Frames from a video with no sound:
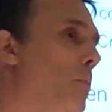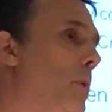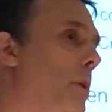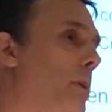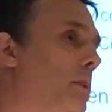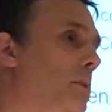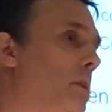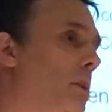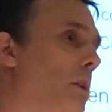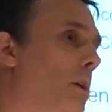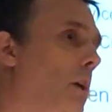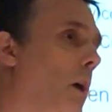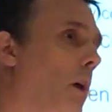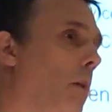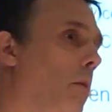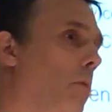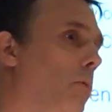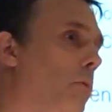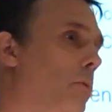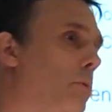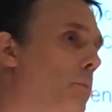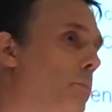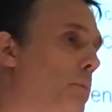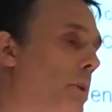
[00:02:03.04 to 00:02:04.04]
that has
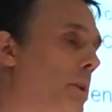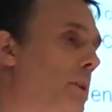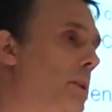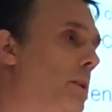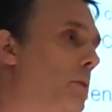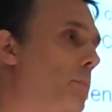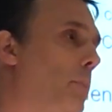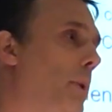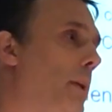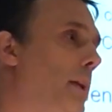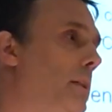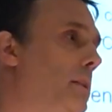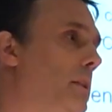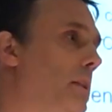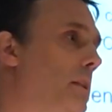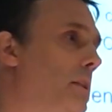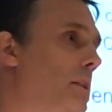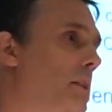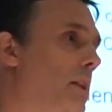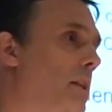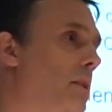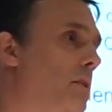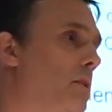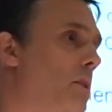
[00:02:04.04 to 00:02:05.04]
engulfed British policing
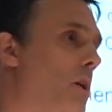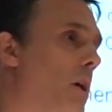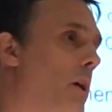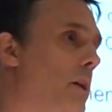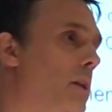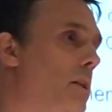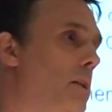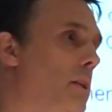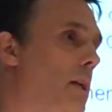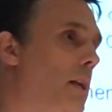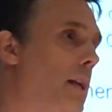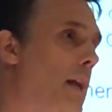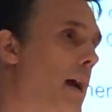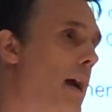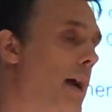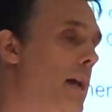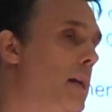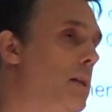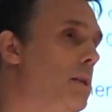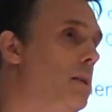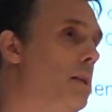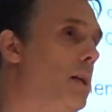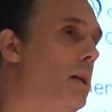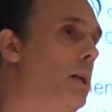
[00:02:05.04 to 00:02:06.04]
since
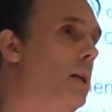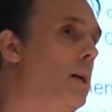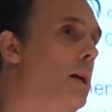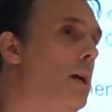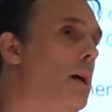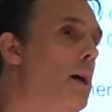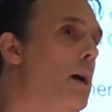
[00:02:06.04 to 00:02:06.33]
1980.